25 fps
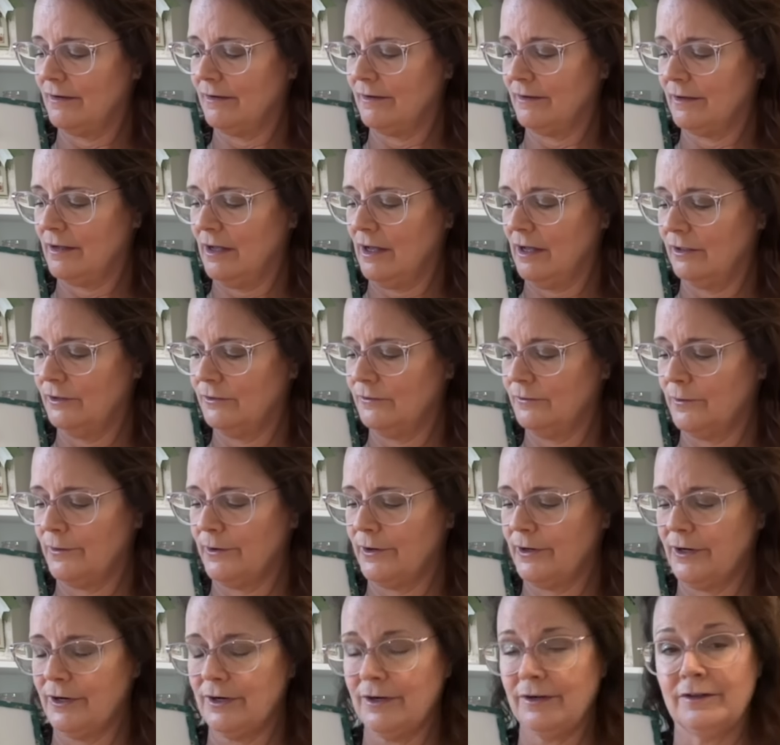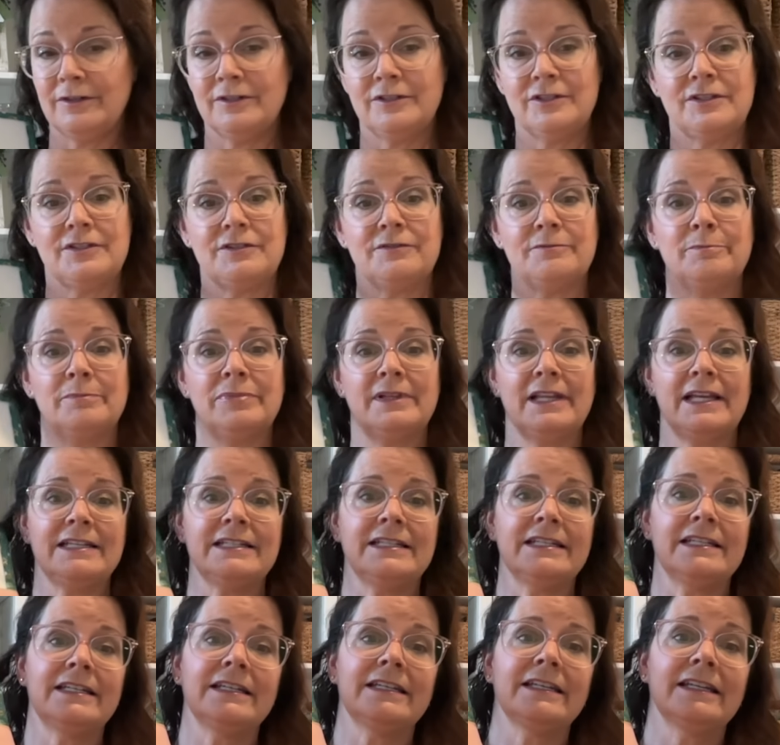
called for, just blended